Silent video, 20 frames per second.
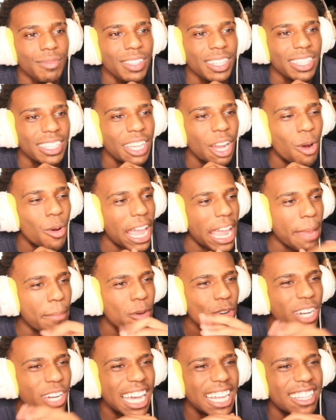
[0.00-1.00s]
Yo,
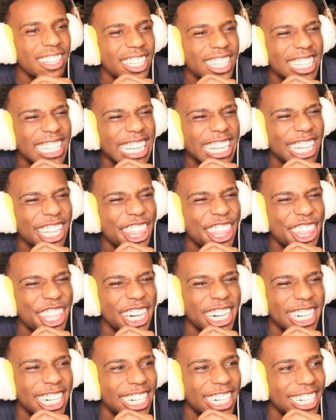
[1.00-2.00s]
Abel kind of looking like a
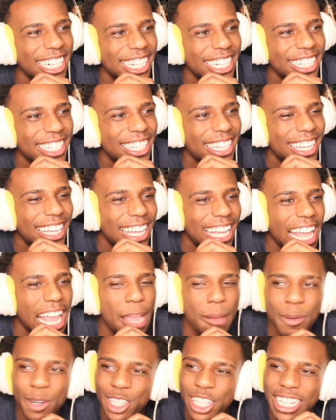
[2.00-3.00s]
thug.
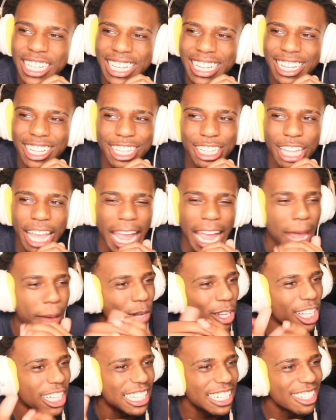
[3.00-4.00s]
Abel looking
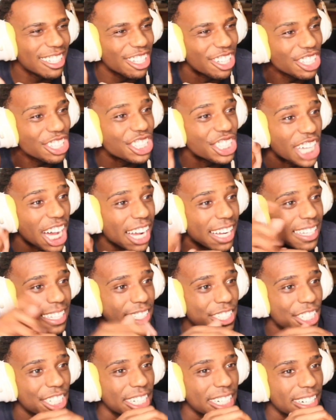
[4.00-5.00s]
Abel looking a little
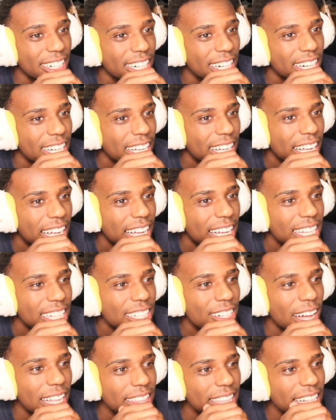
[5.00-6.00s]
thuggish here. You
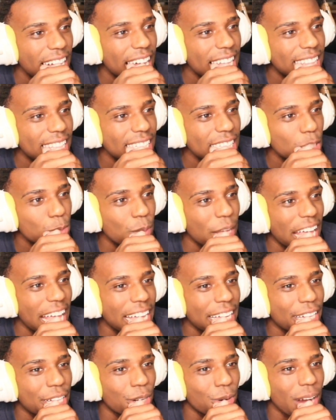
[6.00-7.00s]
know, I think I think he's been
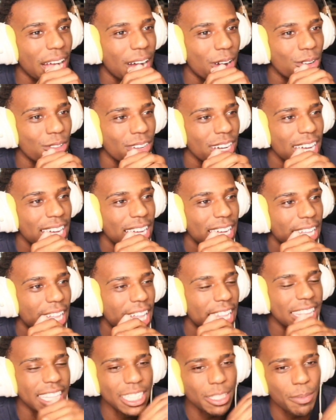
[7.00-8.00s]
hanging around. I
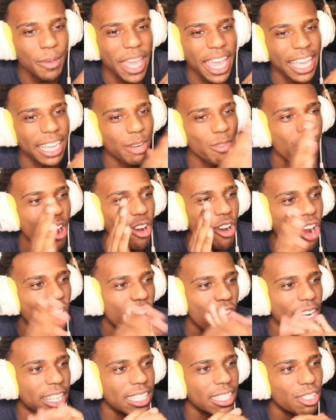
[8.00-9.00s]
think he's been hanging around
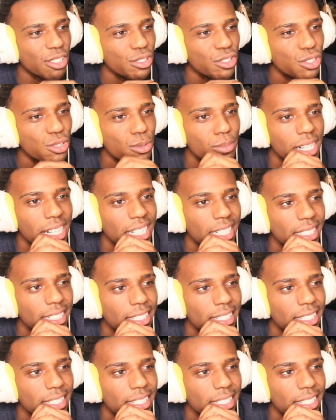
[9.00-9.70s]
Cardi a little too much.